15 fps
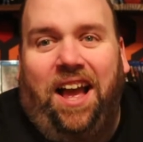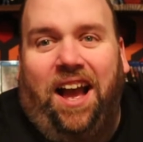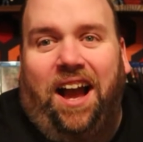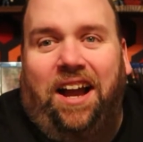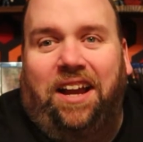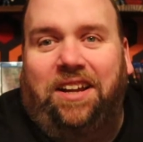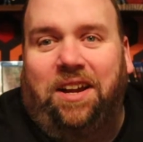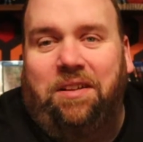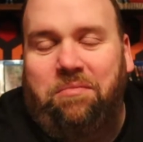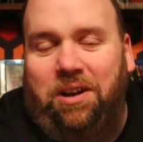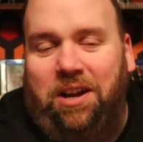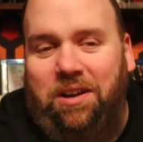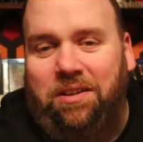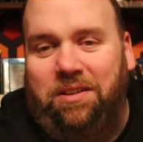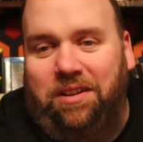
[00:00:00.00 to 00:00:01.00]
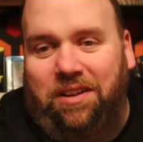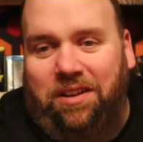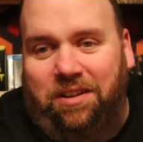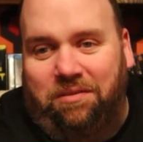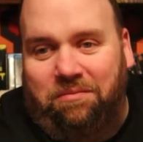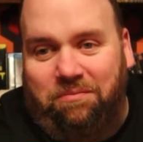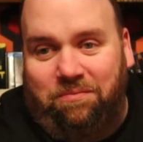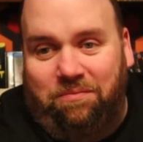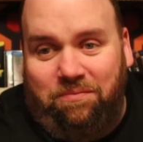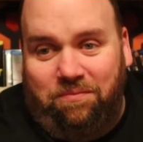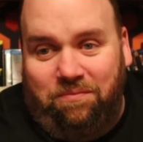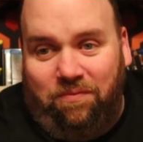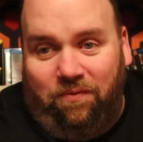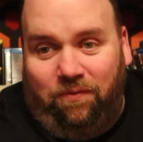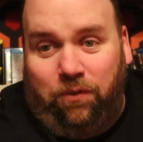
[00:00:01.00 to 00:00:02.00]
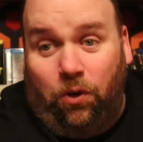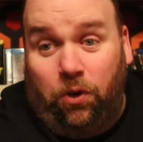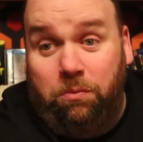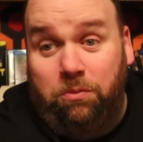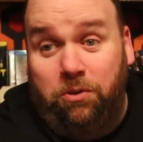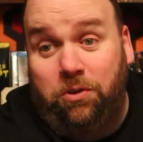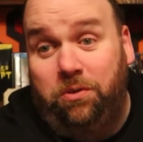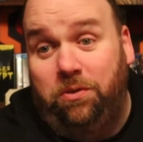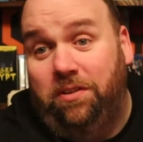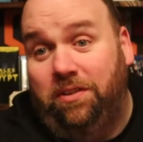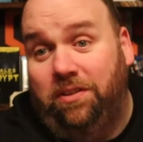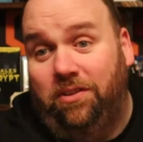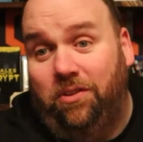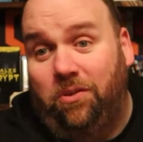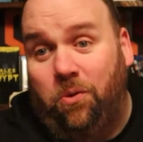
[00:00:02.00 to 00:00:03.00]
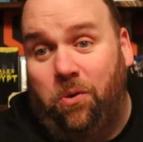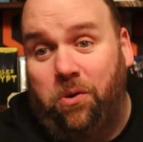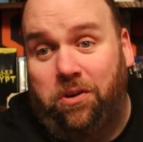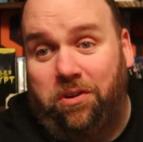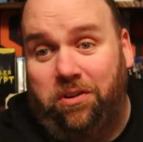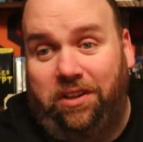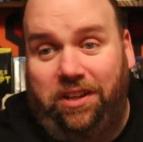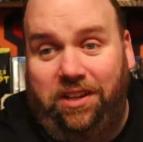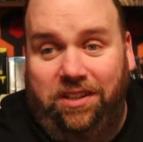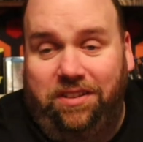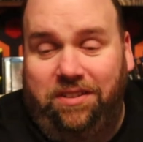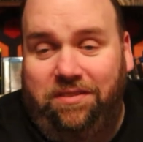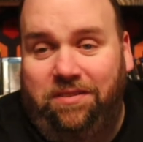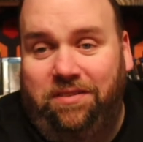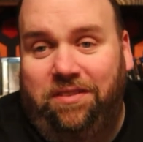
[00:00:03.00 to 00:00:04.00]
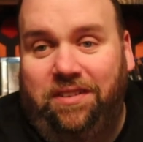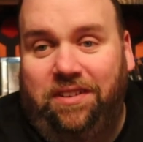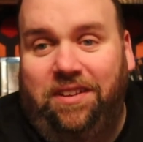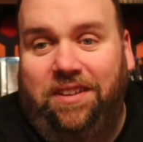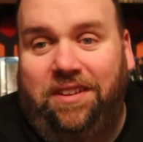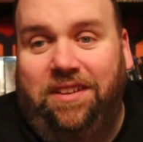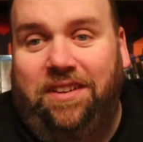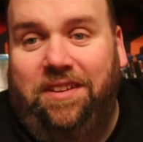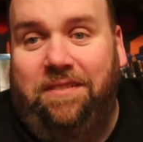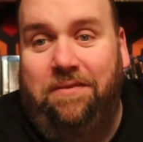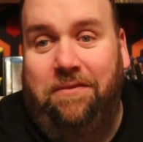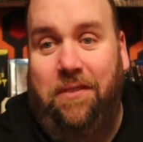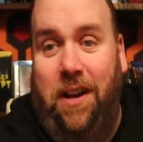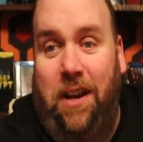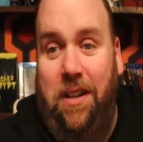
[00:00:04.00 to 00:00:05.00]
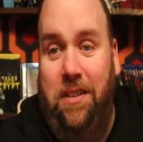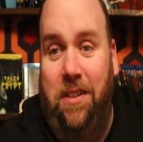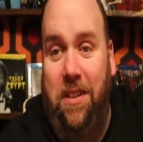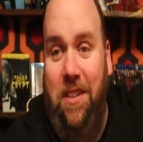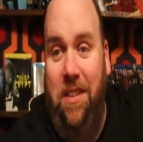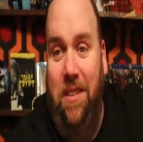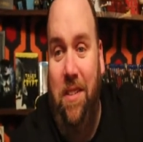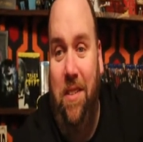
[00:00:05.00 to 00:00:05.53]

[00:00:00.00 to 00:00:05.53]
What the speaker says: I got my full moon order in, finally.